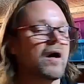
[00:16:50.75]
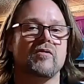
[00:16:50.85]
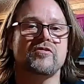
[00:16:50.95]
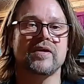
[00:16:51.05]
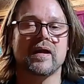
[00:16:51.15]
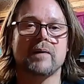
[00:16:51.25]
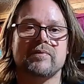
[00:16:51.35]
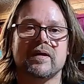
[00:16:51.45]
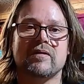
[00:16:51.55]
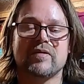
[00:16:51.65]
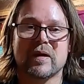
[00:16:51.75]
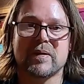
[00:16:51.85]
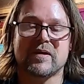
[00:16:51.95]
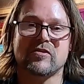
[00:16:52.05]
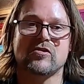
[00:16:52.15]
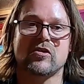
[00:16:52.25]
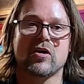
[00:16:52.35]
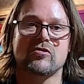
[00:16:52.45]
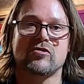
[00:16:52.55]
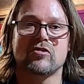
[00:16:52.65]
I've set up the filler meter to
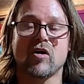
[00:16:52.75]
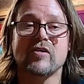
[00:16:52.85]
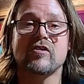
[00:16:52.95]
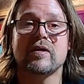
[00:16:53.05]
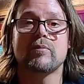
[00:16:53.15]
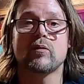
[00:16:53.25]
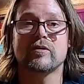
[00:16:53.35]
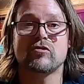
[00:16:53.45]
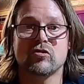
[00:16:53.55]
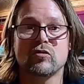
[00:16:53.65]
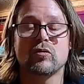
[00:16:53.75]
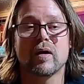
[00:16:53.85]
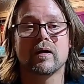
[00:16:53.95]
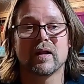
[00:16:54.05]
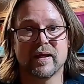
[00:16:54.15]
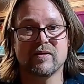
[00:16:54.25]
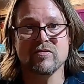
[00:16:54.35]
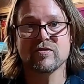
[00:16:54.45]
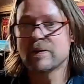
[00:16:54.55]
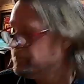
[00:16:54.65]
go to 19.2 litres.